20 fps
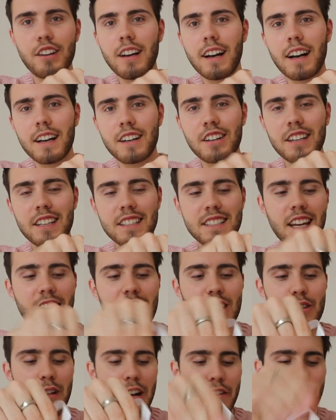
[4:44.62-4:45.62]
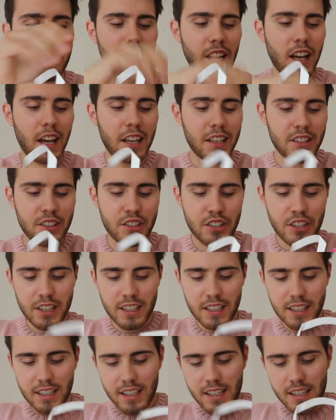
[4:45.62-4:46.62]
i got a takeaway for lunch
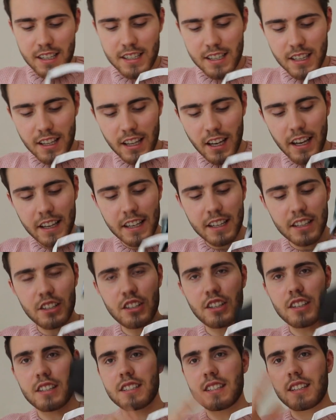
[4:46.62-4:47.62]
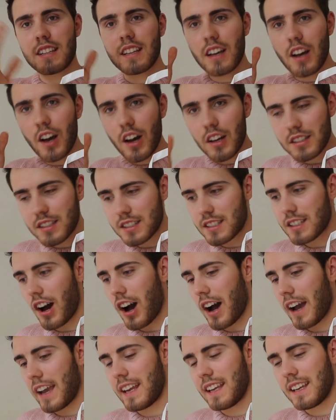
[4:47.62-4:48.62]
so that I can just
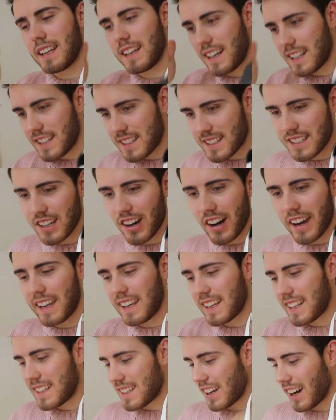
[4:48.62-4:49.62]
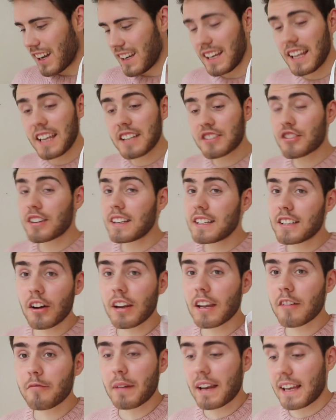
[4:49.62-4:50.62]
sign and sign and I literally
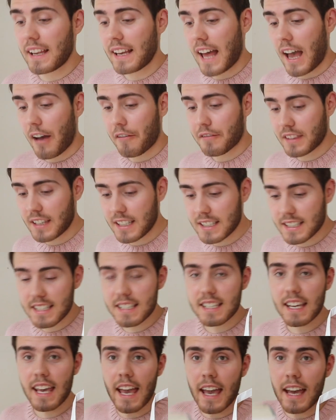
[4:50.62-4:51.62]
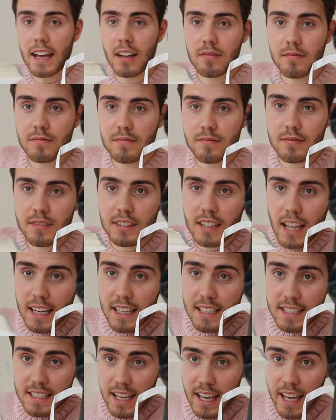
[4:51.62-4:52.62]
don't have many left. This is it. That
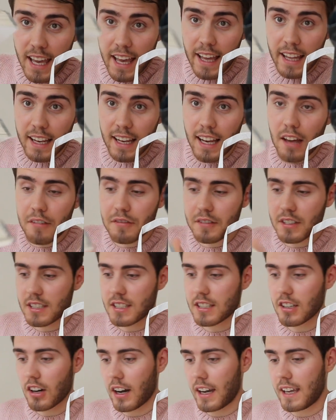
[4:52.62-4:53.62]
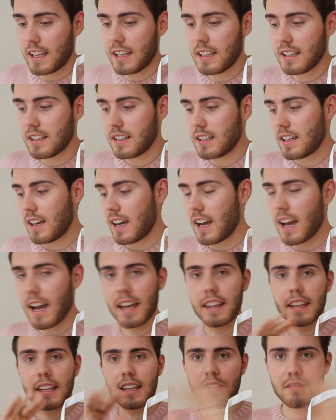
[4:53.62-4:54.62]
is it left to sign,
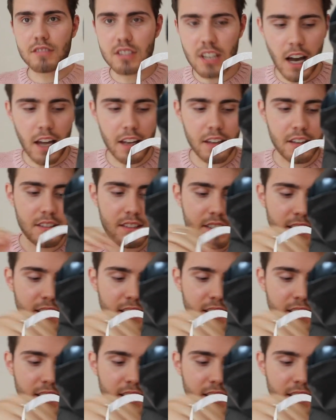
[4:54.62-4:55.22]
and then I'm done.